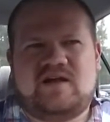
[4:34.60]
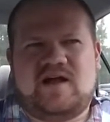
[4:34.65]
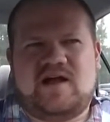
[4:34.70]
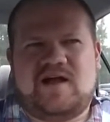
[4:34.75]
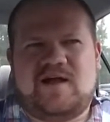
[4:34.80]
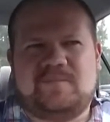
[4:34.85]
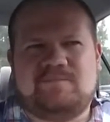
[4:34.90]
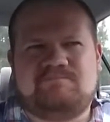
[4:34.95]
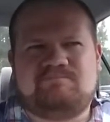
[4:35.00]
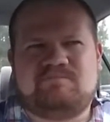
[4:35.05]

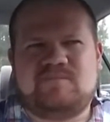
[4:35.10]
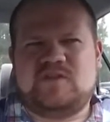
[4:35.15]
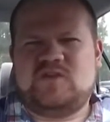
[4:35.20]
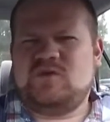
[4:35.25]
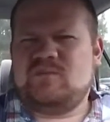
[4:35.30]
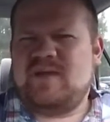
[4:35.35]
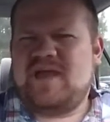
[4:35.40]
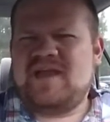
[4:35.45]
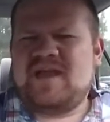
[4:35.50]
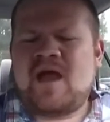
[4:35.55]
um,
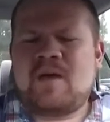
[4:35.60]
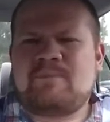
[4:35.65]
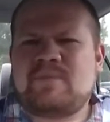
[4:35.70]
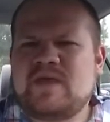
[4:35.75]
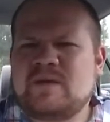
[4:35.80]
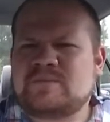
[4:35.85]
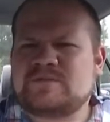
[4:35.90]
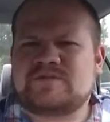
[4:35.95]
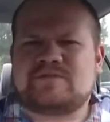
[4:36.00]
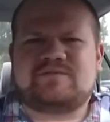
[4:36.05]
you may not
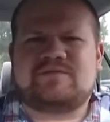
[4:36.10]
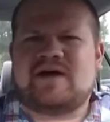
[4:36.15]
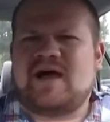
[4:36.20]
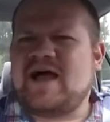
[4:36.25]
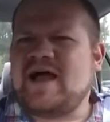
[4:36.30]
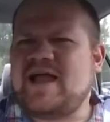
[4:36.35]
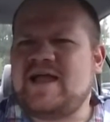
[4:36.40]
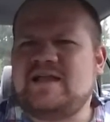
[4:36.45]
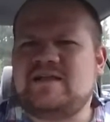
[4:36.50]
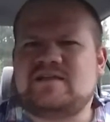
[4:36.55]
be able to
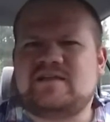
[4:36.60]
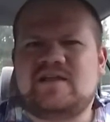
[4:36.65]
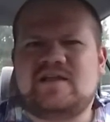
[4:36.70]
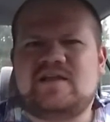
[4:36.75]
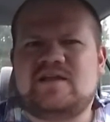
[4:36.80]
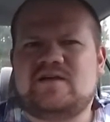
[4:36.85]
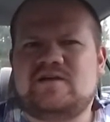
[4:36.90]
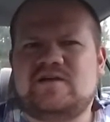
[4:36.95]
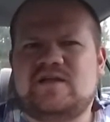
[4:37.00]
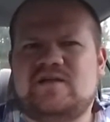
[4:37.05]
find
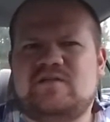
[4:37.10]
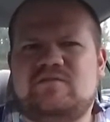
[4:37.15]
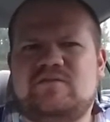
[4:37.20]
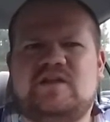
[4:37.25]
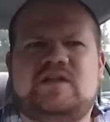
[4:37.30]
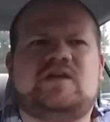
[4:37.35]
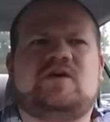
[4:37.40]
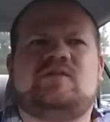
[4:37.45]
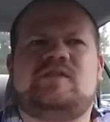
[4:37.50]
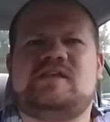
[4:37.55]
in a in a
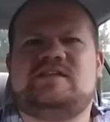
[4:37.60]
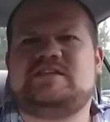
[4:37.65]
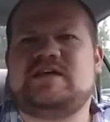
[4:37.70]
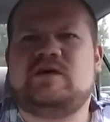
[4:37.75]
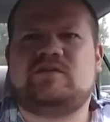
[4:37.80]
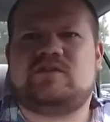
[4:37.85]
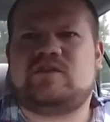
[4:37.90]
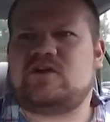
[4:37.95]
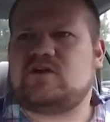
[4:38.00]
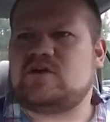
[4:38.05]
video that's
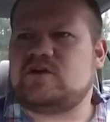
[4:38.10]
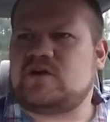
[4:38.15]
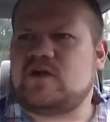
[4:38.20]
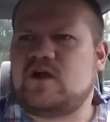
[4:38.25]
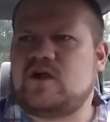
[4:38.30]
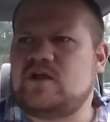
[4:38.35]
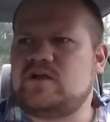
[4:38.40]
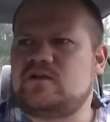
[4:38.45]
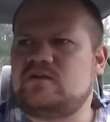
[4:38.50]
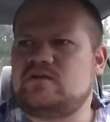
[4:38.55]
out there
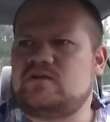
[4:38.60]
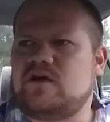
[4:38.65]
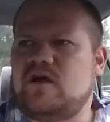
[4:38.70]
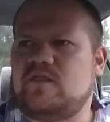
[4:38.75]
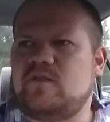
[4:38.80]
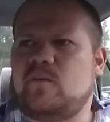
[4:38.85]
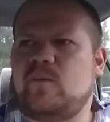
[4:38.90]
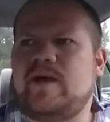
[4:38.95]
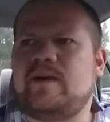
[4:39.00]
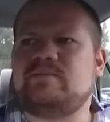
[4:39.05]
on
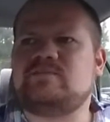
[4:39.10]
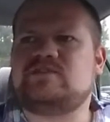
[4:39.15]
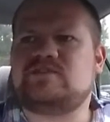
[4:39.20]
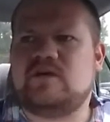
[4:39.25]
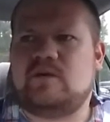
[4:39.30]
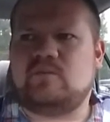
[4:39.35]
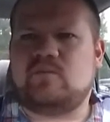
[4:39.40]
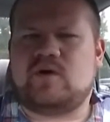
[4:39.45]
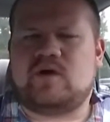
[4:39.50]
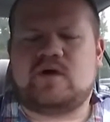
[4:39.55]
on the web
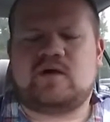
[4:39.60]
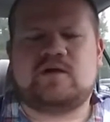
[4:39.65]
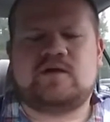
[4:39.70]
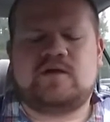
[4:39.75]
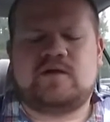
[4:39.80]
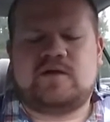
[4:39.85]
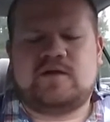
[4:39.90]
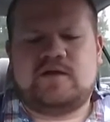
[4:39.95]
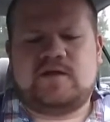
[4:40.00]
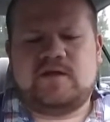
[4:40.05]
somewhere.
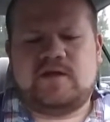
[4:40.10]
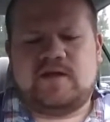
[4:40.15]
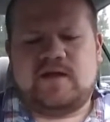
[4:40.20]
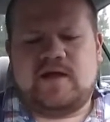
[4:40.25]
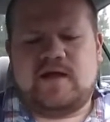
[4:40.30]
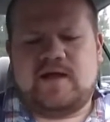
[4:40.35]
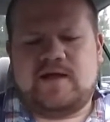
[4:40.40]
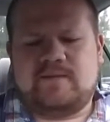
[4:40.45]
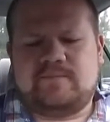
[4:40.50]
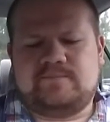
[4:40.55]

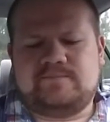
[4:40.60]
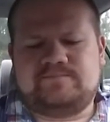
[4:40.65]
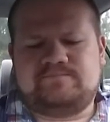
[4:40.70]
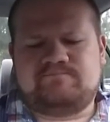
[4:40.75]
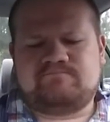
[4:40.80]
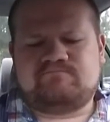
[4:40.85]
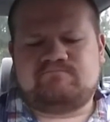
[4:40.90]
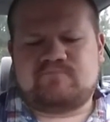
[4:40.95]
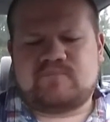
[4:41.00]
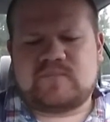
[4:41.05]

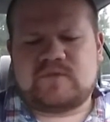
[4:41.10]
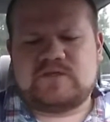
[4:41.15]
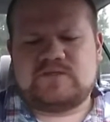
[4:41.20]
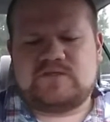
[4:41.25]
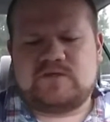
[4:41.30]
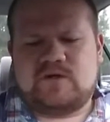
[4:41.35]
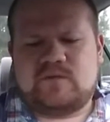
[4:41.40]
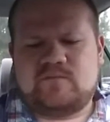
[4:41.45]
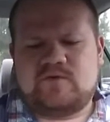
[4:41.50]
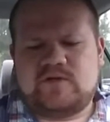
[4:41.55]
Um,
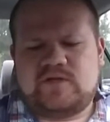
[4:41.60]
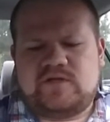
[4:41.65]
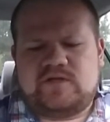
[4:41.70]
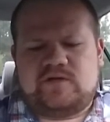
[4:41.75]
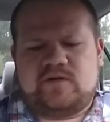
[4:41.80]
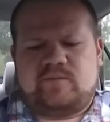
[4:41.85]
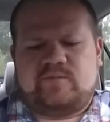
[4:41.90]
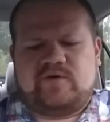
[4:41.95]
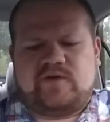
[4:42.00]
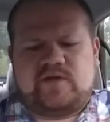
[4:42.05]
so I'm
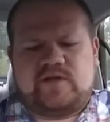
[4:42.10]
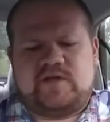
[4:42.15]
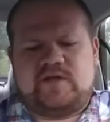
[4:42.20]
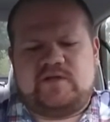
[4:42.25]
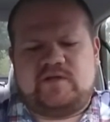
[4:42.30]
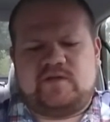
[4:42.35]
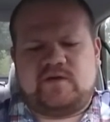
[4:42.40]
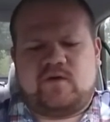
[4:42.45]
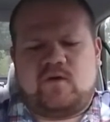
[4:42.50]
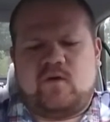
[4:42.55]
really I'm
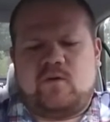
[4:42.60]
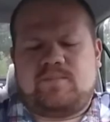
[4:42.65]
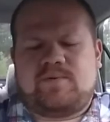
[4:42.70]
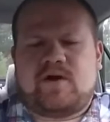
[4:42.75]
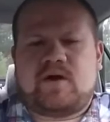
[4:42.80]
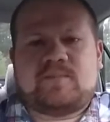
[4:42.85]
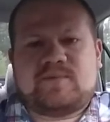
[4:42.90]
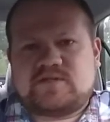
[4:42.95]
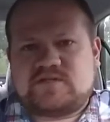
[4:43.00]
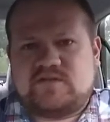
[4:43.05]
really the whole
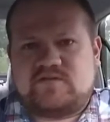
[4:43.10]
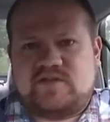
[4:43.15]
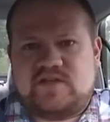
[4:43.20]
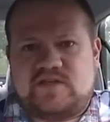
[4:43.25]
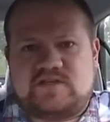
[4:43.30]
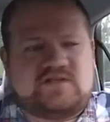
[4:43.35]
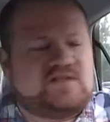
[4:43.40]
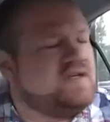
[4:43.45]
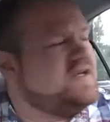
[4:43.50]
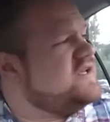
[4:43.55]
purpose of
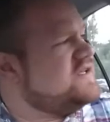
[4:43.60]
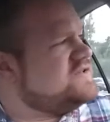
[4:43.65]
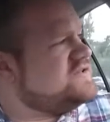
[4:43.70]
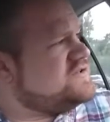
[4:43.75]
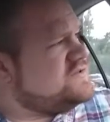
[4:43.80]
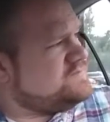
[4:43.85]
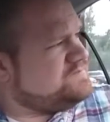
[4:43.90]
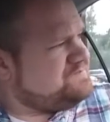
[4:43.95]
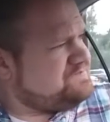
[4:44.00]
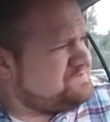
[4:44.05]
this
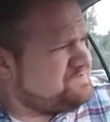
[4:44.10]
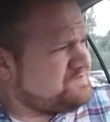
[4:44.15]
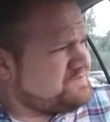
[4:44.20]
is